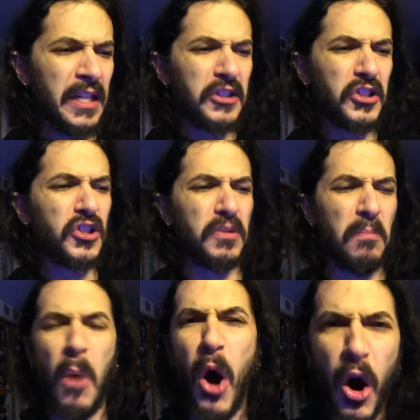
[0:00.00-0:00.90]

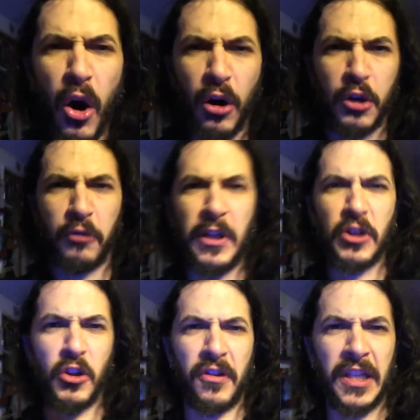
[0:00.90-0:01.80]
small
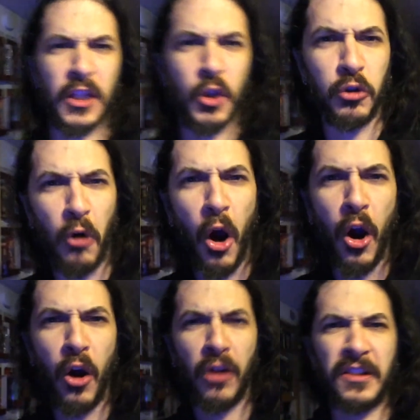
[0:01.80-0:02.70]
creatures that
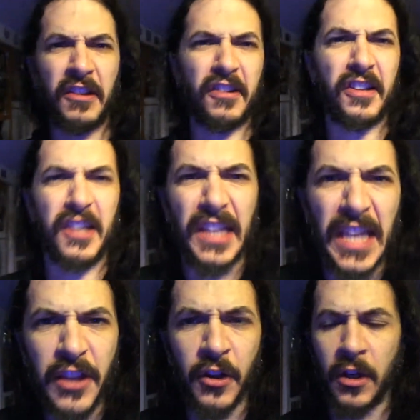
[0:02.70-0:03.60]
crawl and
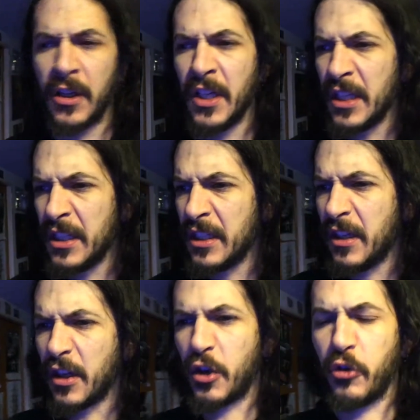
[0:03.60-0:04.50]
slither,
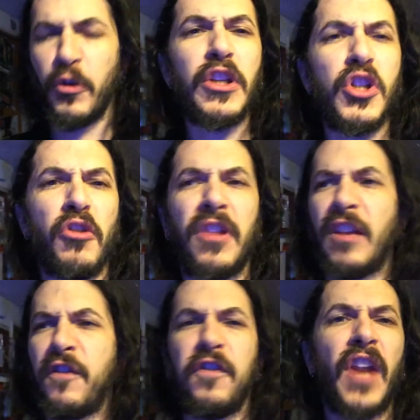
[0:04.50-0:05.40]
creatures
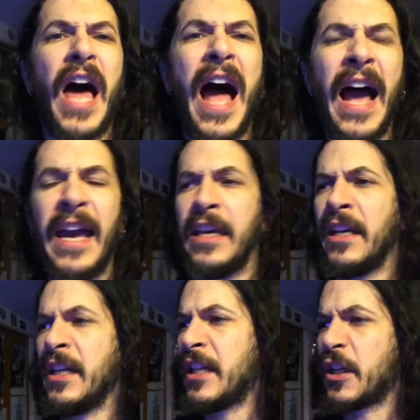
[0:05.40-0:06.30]
that fly,
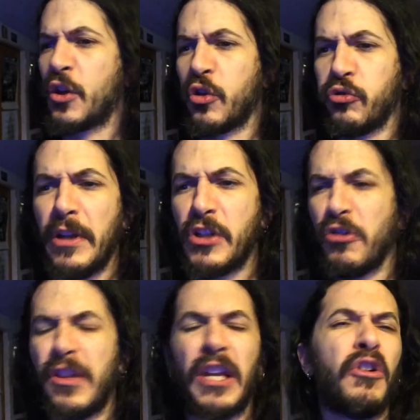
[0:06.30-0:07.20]

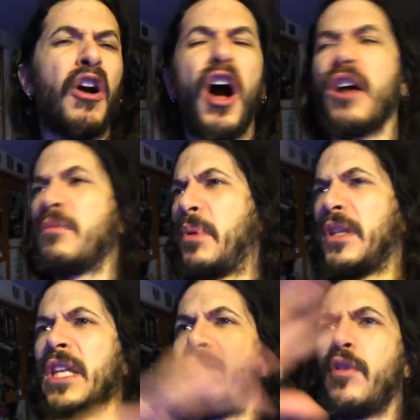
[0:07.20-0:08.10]
creatures that are
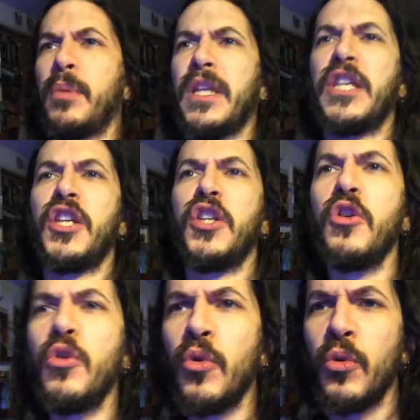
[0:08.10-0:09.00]
unbelievably
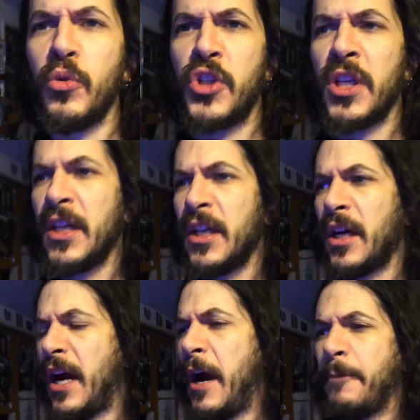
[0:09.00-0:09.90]
huge.
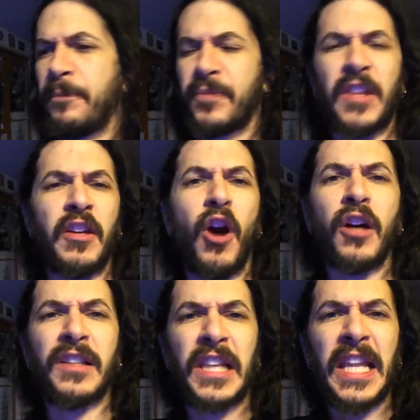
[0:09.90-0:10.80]
There
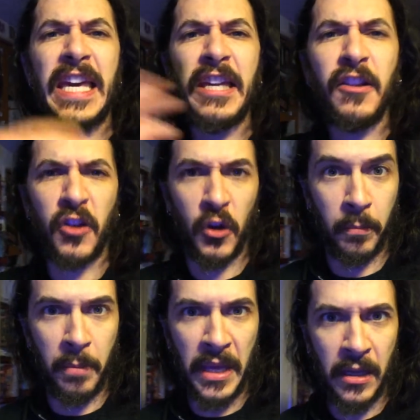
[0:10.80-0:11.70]
are laser
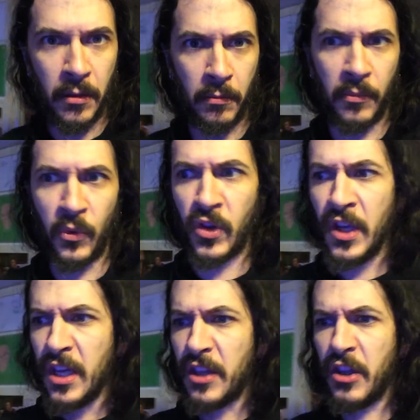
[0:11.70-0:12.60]
beams.
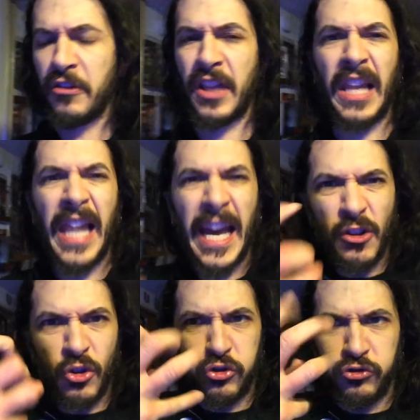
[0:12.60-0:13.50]
There's
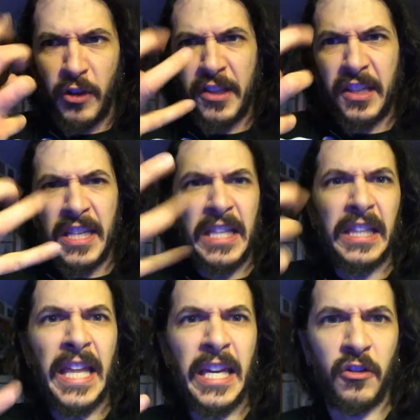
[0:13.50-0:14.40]
electricity
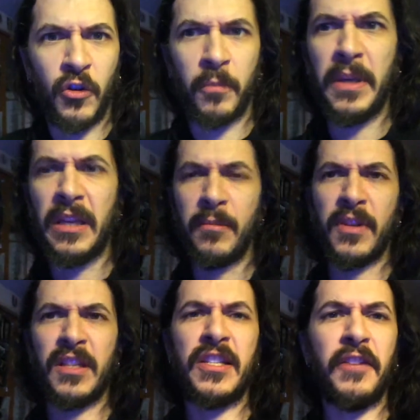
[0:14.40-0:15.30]
laser
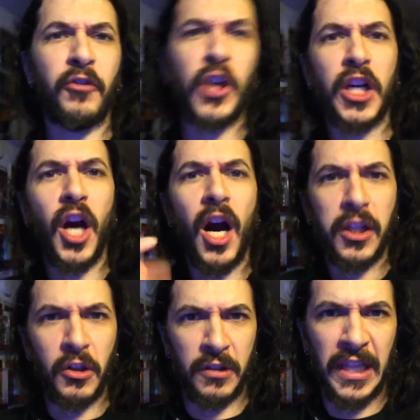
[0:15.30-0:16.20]
beams and different
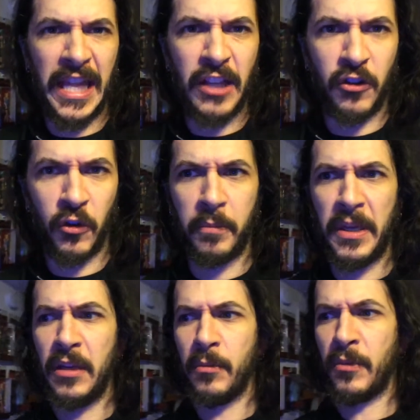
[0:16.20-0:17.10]
colored laser
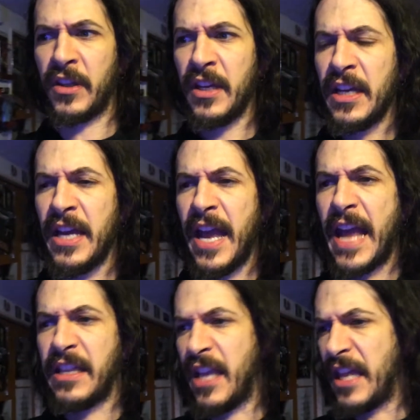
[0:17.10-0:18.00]
beams.
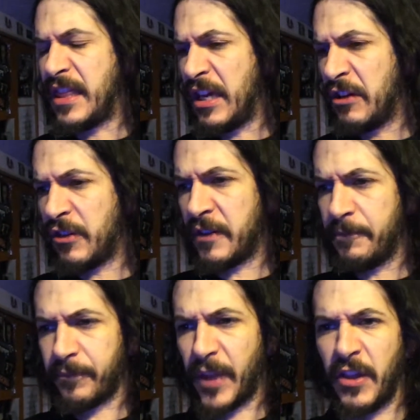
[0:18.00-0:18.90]
And
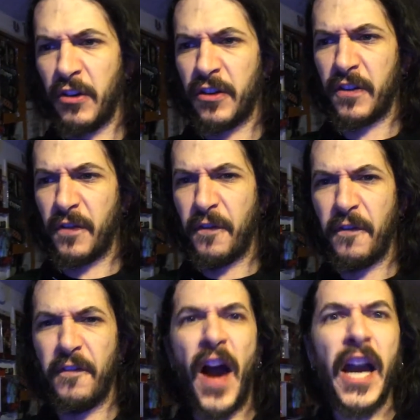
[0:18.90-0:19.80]
there's
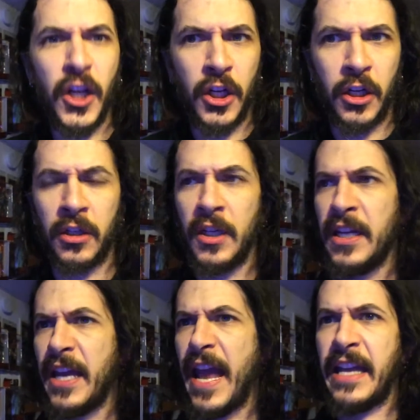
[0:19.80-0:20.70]
fire
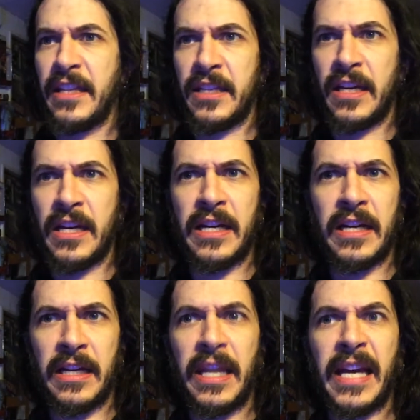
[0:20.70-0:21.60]
and,
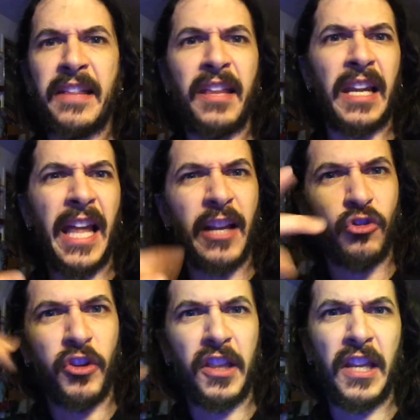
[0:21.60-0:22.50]
like I said,
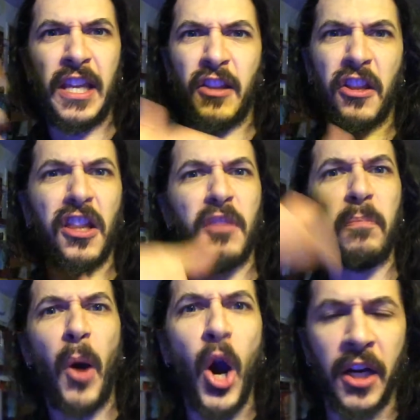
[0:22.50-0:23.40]
electricity and
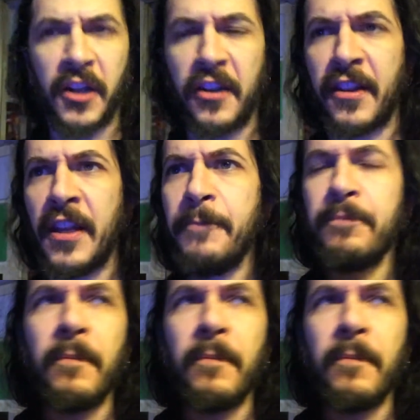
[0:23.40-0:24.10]
sparks.